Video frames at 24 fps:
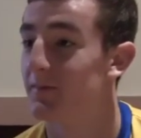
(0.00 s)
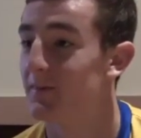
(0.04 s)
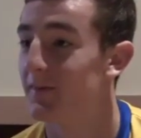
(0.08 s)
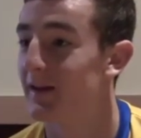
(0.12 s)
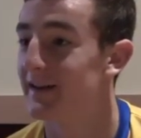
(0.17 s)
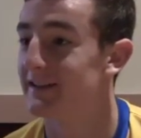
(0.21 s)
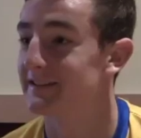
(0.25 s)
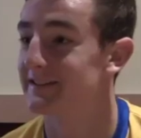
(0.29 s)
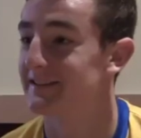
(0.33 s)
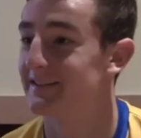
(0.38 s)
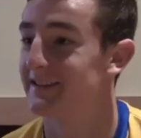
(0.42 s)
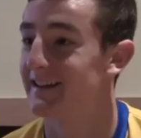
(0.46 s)

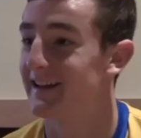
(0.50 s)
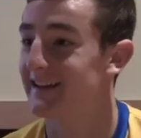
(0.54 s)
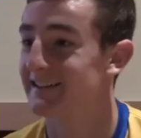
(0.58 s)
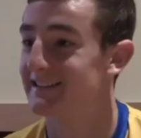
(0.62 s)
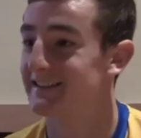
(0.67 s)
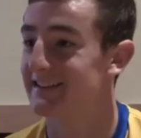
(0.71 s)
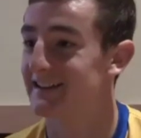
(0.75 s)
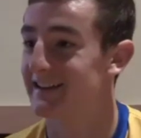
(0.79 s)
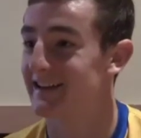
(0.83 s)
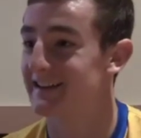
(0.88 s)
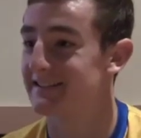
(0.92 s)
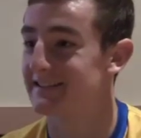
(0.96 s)

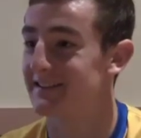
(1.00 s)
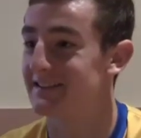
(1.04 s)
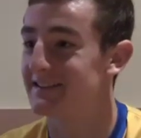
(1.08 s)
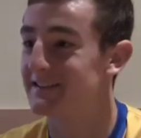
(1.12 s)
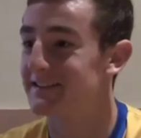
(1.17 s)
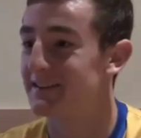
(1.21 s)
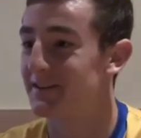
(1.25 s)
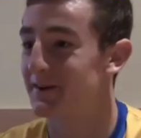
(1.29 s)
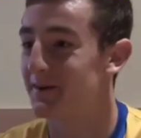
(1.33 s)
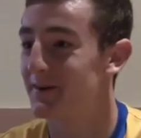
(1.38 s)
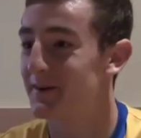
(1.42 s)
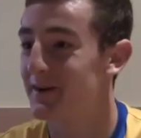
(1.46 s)
that's
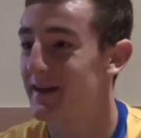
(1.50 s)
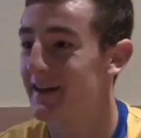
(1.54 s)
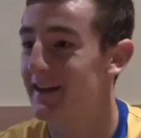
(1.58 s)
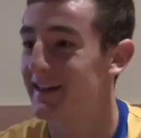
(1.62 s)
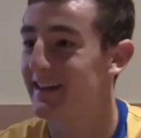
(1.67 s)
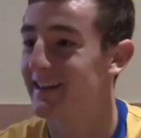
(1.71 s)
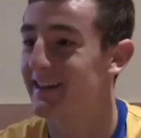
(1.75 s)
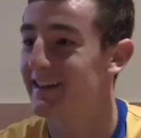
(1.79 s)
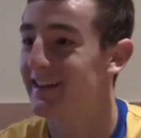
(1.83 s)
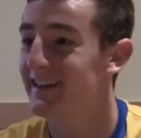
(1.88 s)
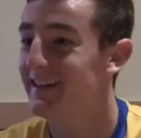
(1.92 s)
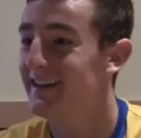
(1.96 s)
nice to know.
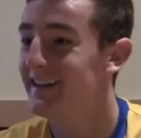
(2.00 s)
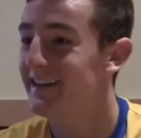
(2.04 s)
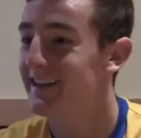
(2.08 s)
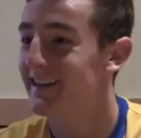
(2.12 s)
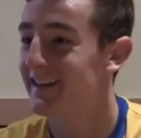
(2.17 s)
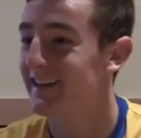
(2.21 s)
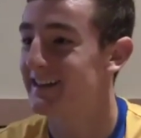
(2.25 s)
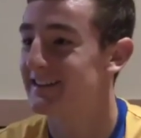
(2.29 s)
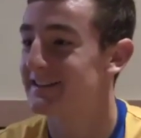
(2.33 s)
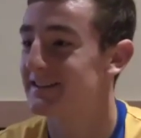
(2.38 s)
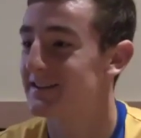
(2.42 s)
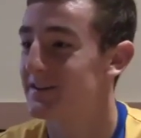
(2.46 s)
Yeah,
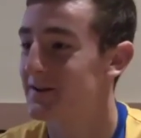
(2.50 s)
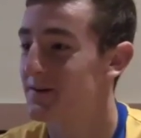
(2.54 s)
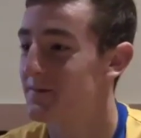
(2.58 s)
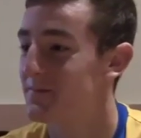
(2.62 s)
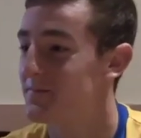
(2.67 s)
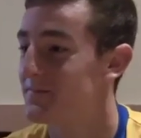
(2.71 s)
that's